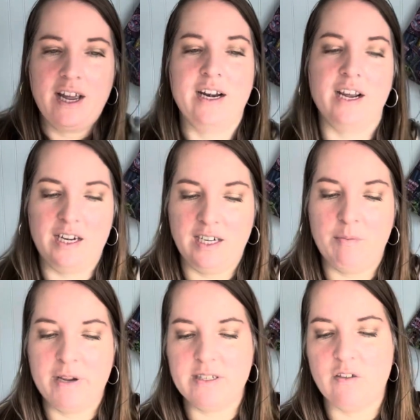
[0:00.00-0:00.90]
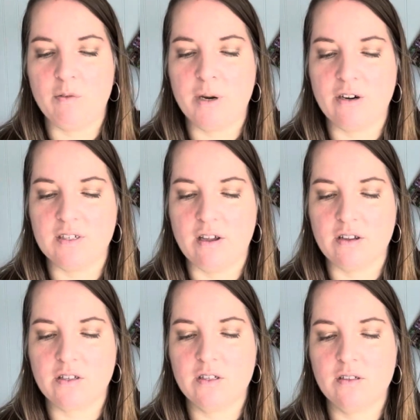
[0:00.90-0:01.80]
And I had knit myself a pair of
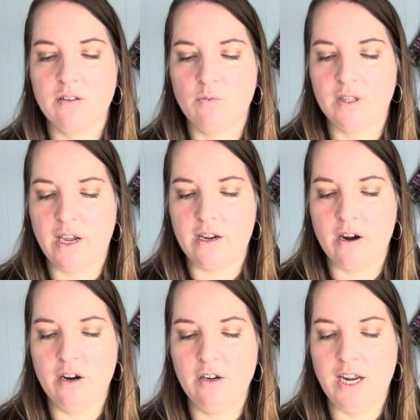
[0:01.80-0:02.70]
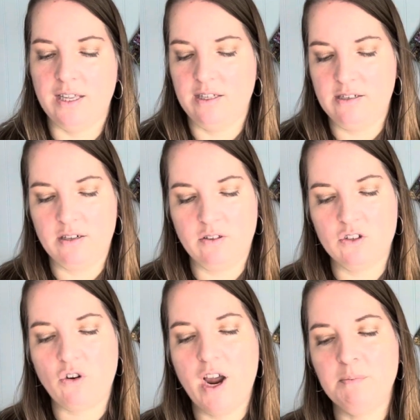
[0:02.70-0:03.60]
socks with that yarn, and these are the
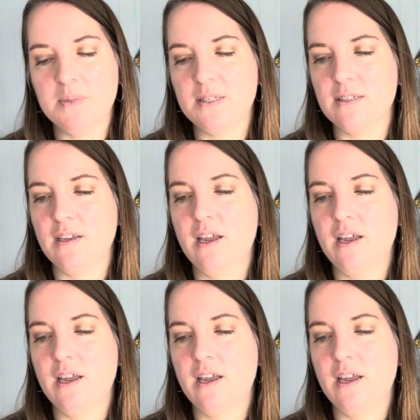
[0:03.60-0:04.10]
scraps.